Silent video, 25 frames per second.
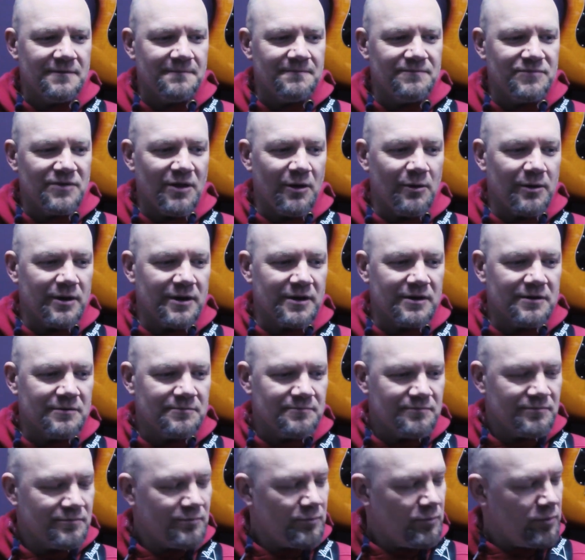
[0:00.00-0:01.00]
knowing
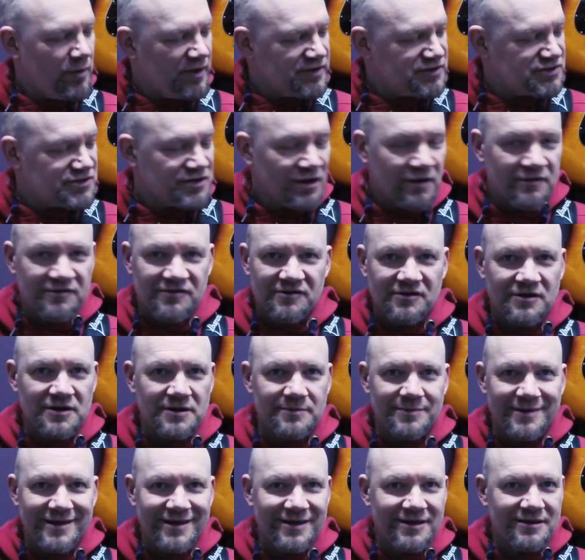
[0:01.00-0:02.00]
which notes are going to
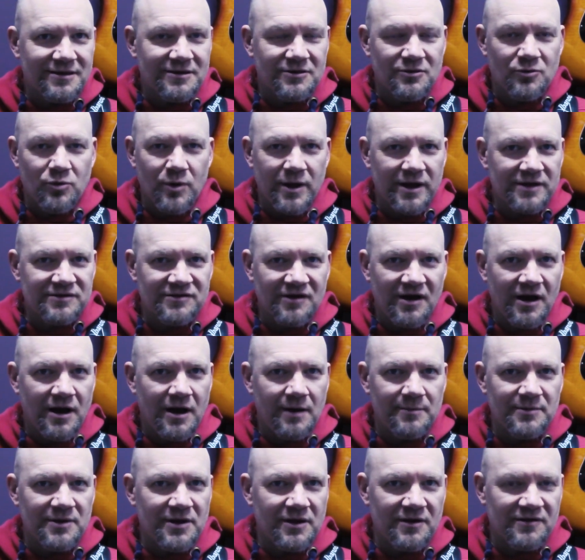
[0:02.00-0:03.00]
be quick to
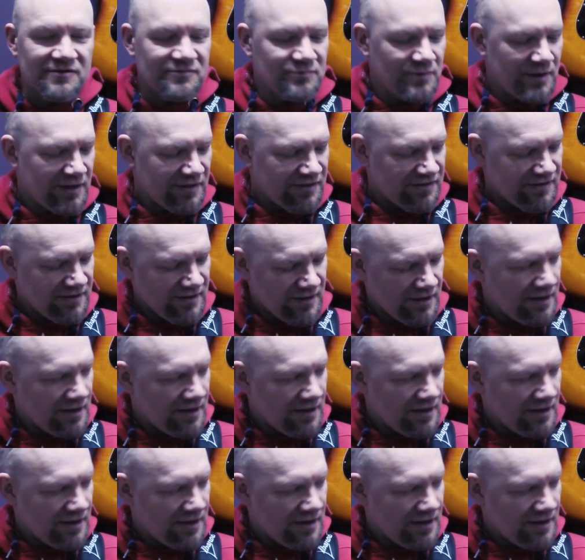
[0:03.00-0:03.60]
harmonise with.